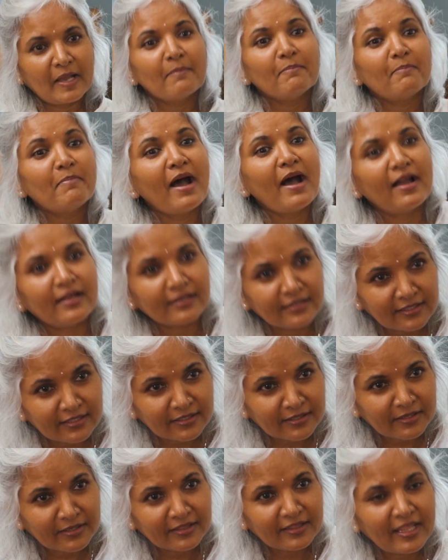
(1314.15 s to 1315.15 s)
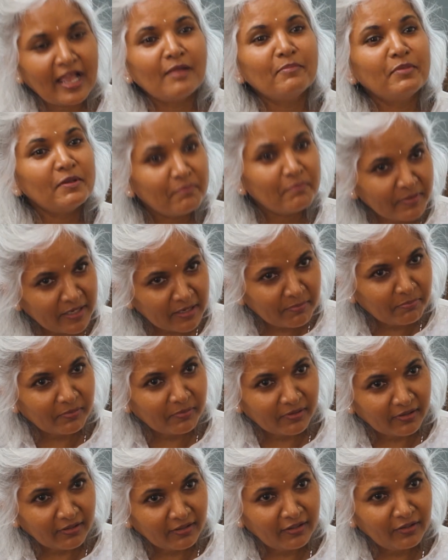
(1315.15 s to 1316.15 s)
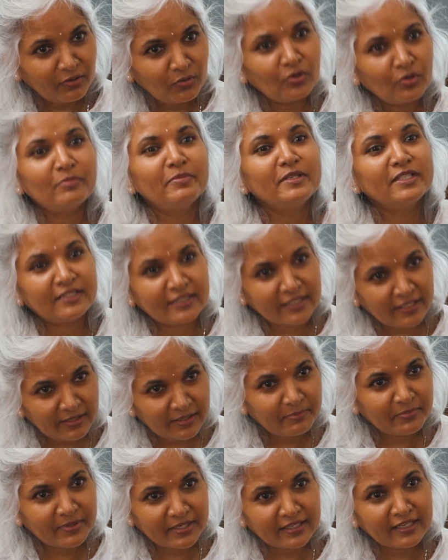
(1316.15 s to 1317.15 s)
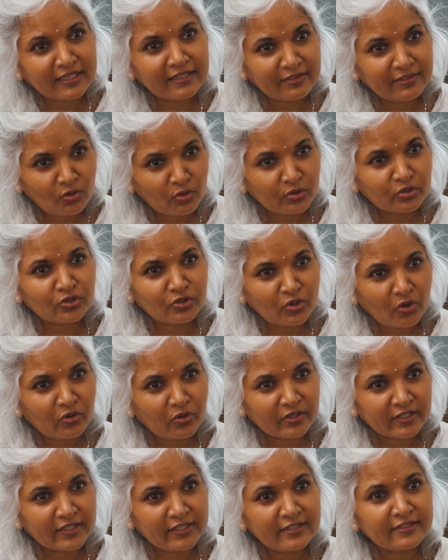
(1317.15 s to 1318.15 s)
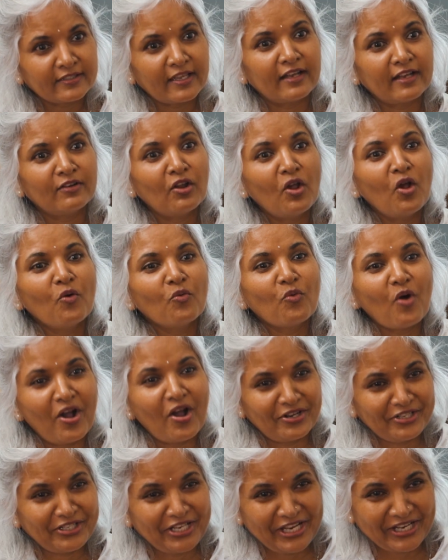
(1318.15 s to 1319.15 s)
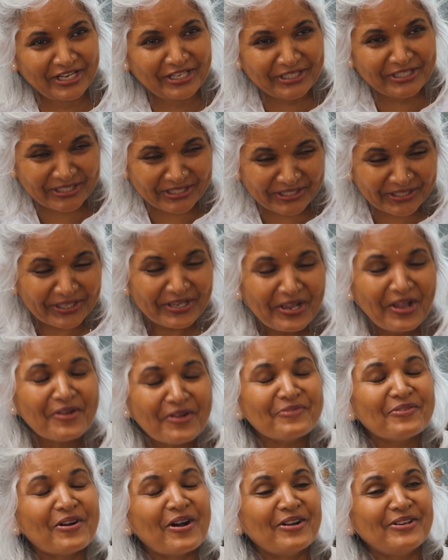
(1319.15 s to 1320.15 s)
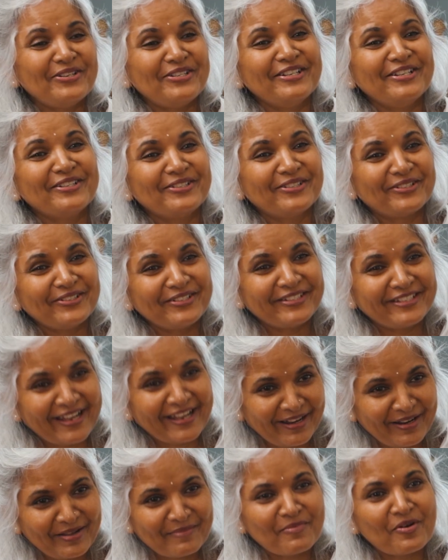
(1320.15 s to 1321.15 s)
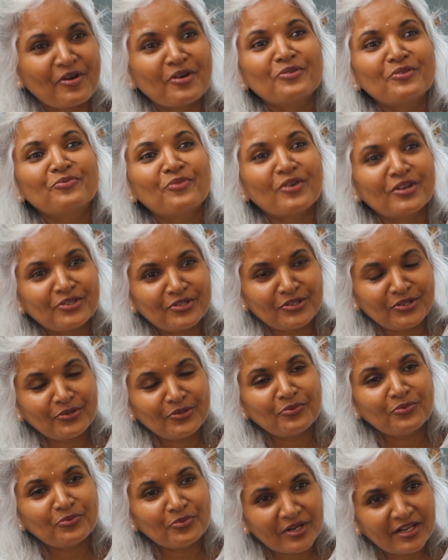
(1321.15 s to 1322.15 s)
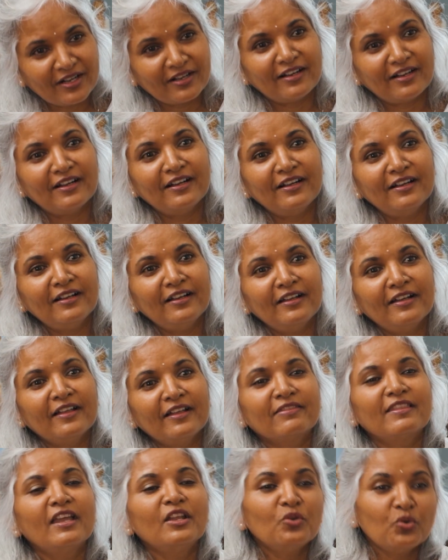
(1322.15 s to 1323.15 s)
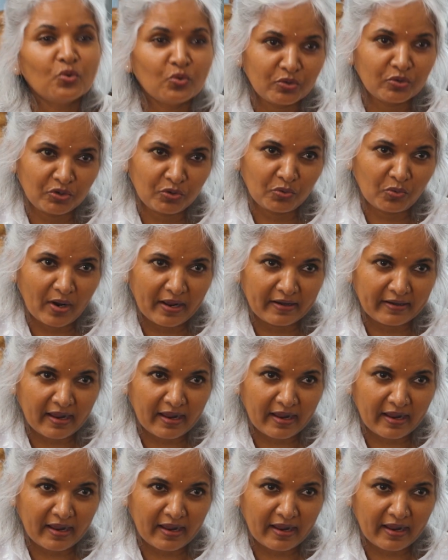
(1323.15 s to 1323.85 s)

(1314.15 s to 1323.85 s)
But there'll be people who'll be still bringing those stories and wanting to tell about what you were than who you are